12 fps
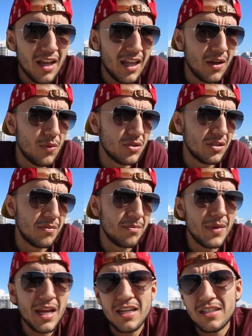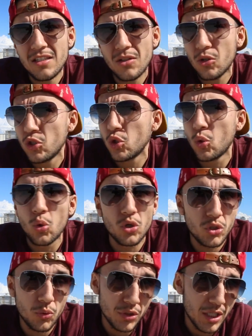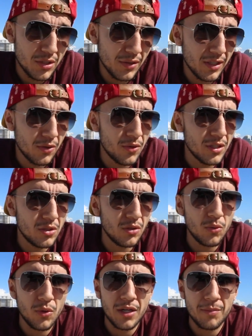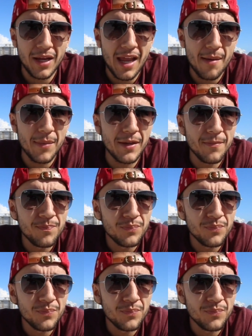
and it was an amazing school. She was actually going to the one in Miami.